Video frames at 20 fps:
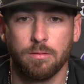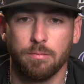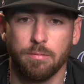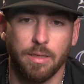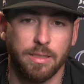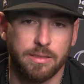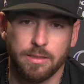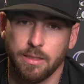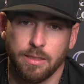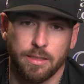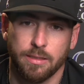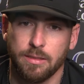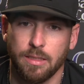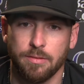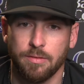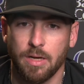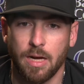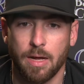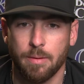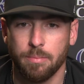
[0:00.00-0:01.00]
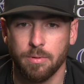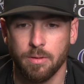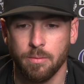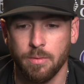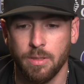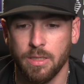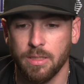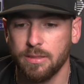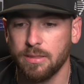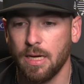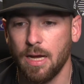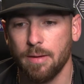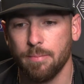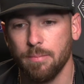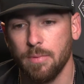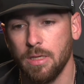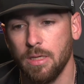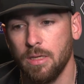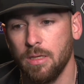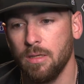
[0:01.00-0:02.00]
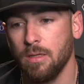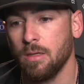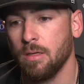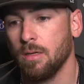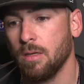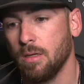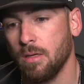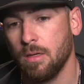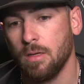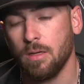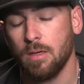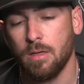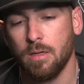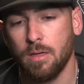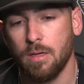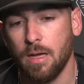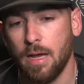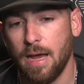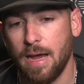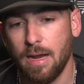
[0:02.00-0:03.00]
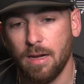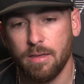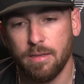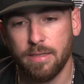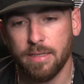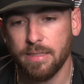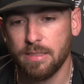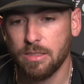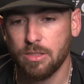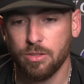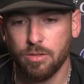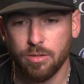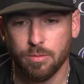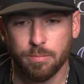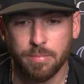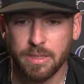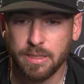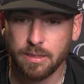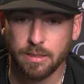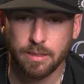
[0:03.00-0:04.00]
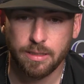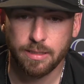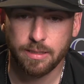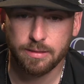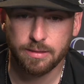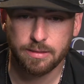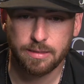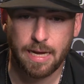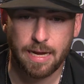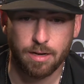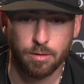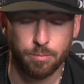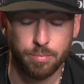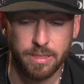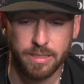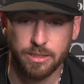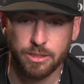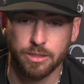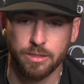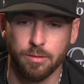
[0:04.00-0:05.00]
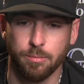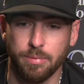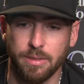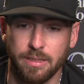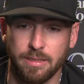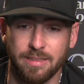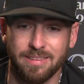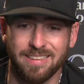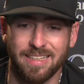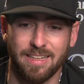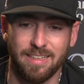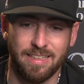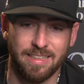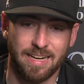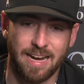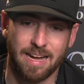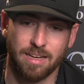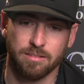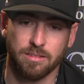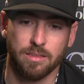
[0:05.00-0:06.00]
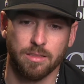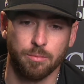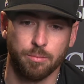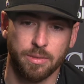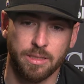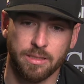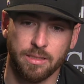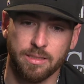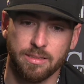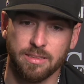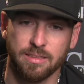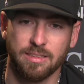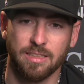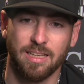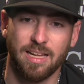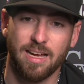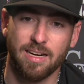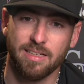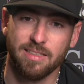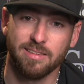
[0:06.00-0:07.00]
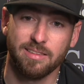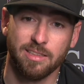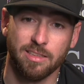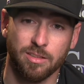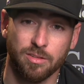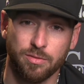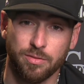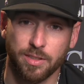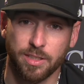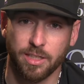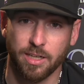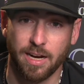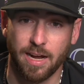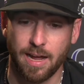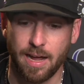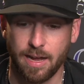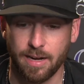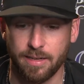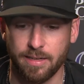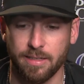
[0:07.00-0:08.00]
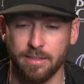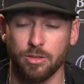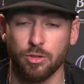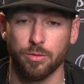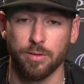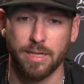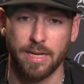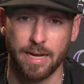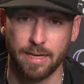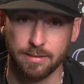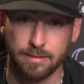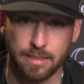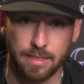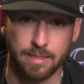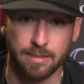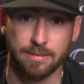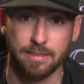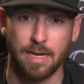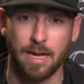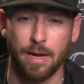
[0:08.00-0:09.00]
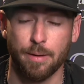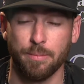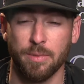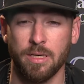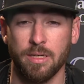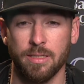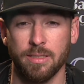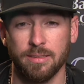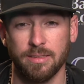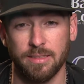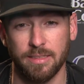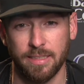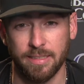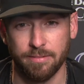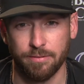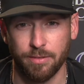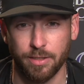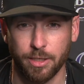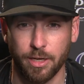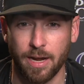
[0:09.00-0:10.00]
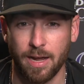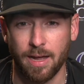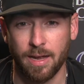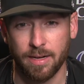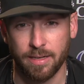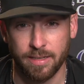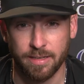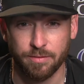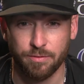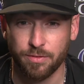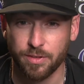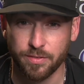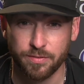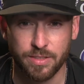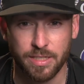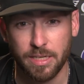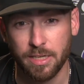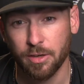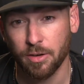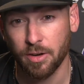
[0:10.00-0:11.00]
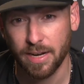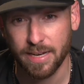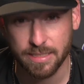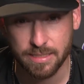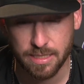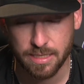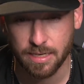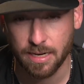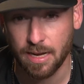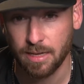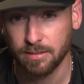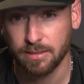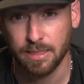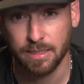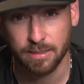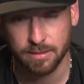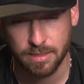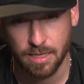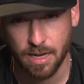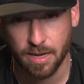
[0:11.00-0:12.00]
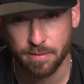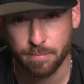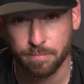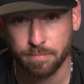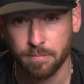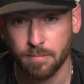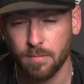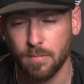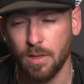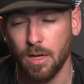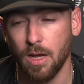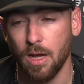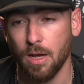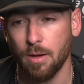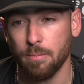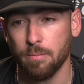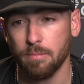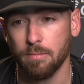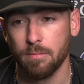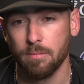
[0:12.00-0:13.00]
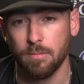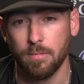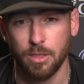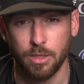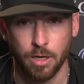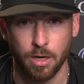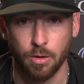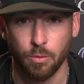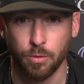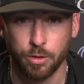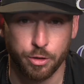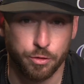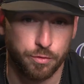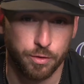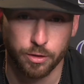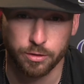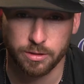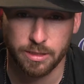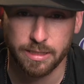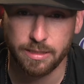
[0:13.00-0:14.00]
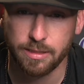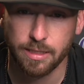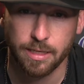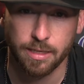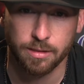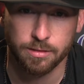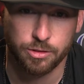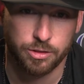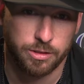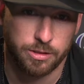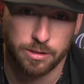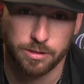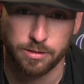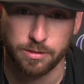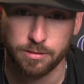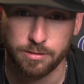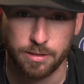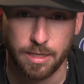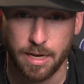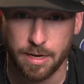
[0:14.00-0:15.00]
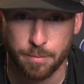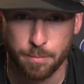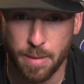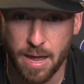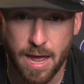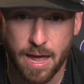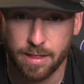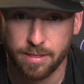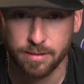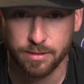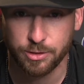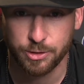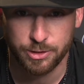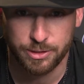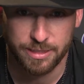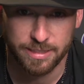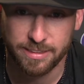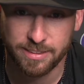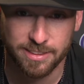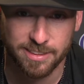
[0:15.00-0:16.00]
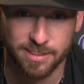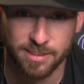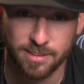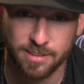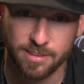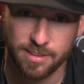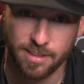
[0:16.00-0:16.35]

Best thing that's ever happened to me. It taught me how to get to the big leagues, how to pitch in the big leagues, how to get outs in the big leagues. It's a lot easier to figure out how to get three outs at a time than it is to get figure out how to get 15 or 18 outs at a time. Um, you know, when you first get there, it's just kind of math. It's just easier.